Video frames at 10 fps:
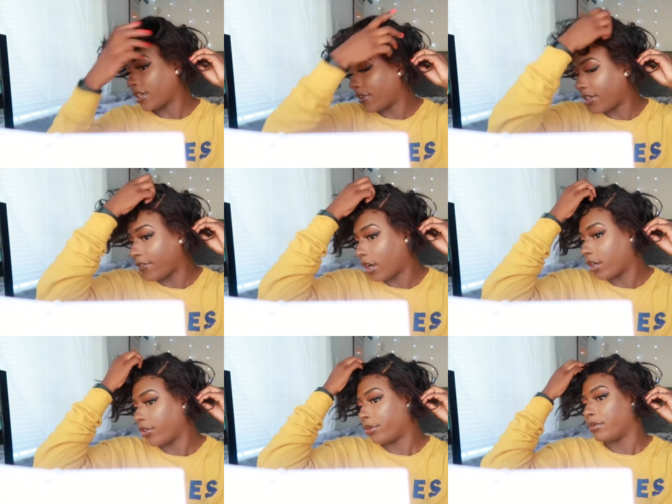If any of y'all
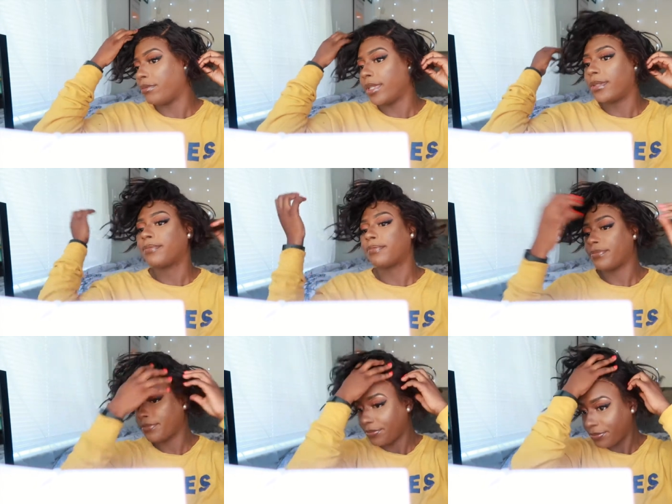agree with me,
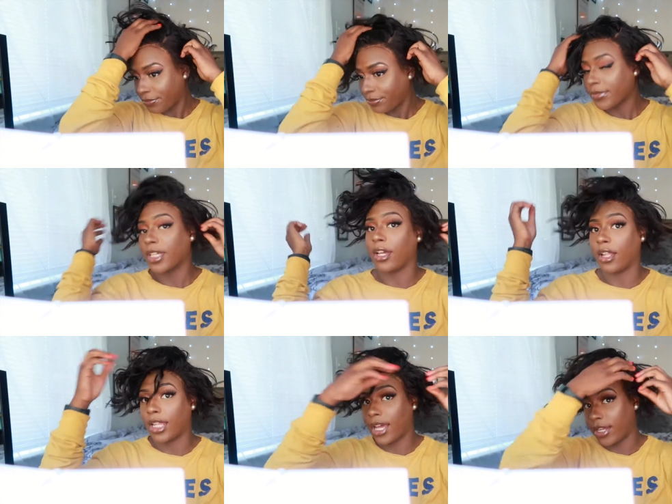
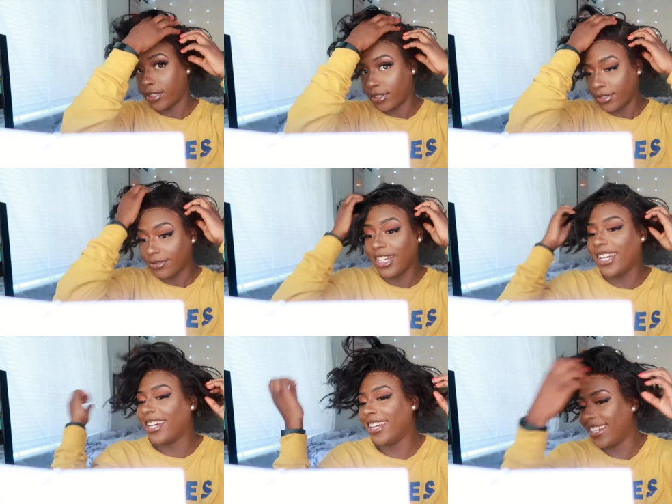y'all liars. Cause
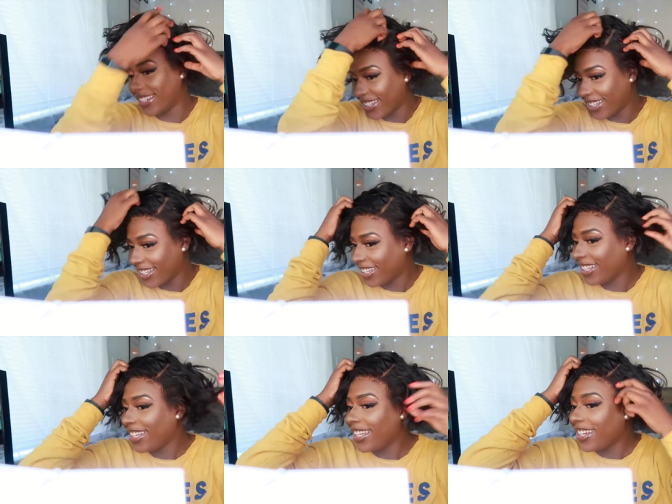
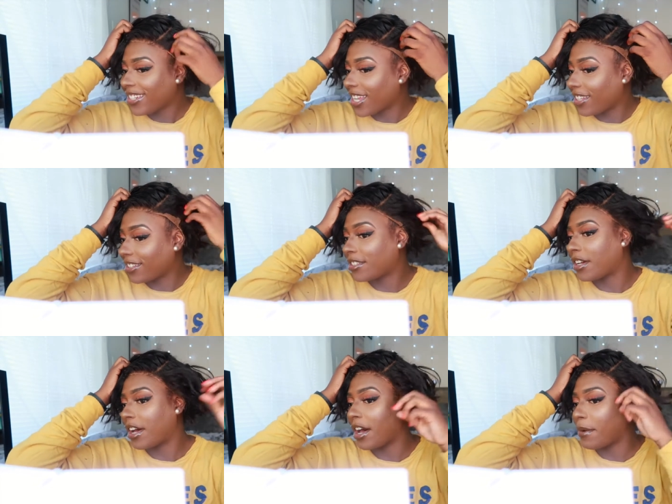that looked
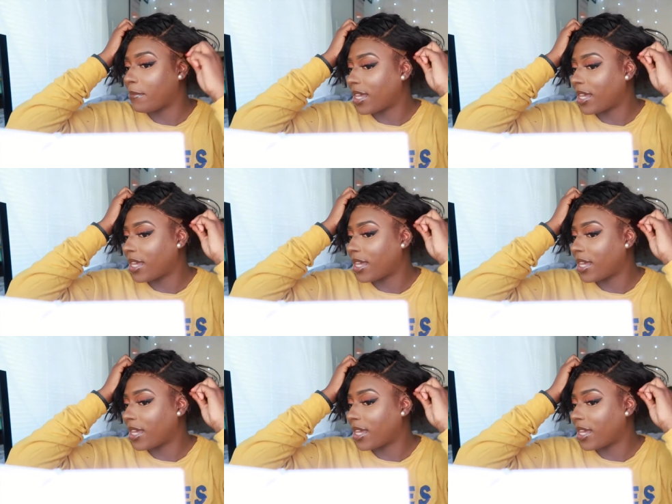a hot